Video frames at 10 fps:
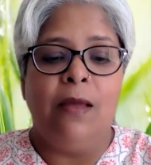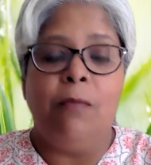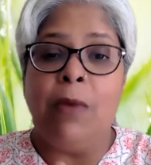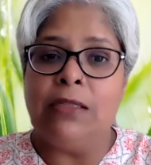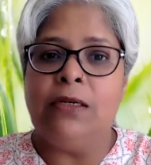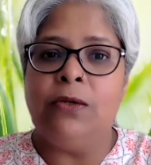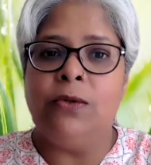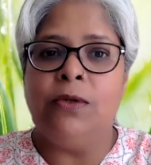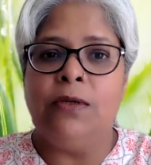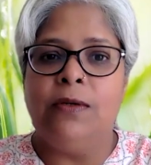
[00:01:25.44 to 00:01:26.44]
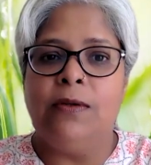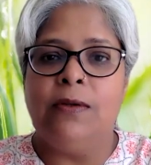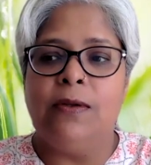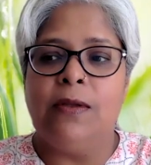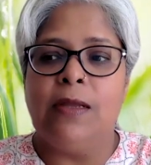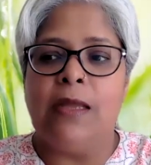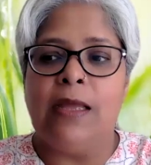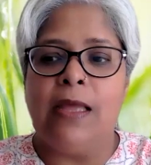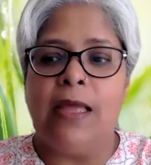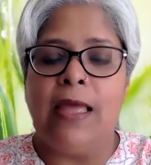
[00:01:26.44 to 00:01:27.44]
motherhood
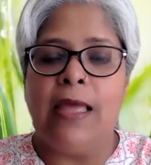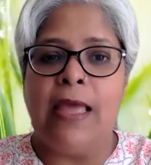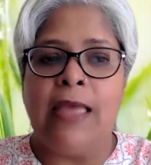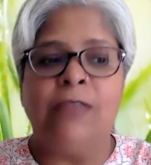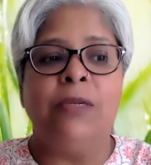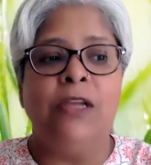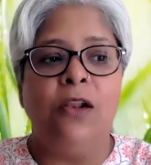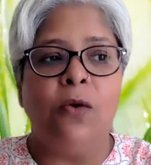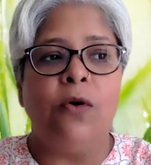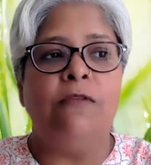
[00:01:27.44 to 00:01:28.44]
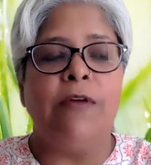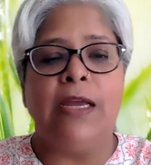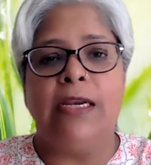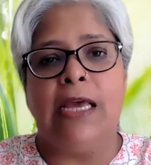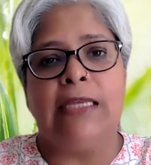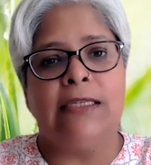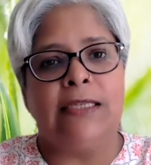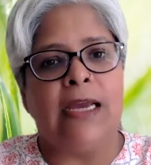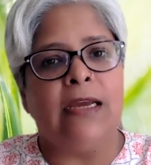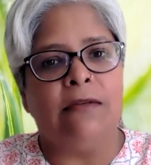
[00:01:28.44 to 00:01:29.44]
has been glorified as a
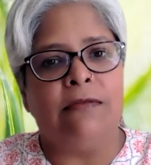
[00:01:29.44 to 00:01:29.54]
sacrifice.